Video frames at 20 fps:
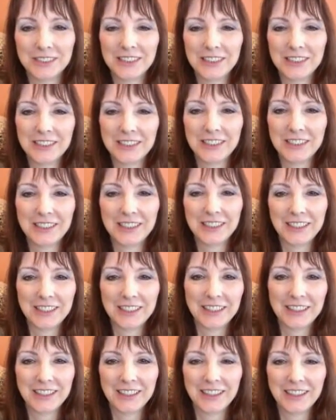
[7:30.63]

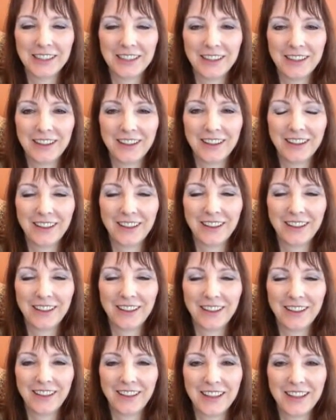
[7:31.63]

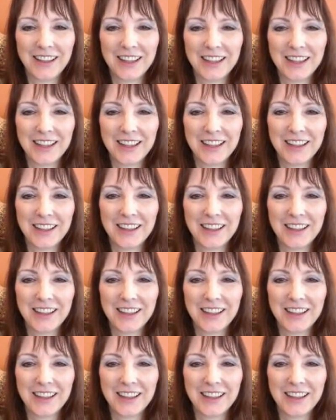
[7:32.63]
(silent)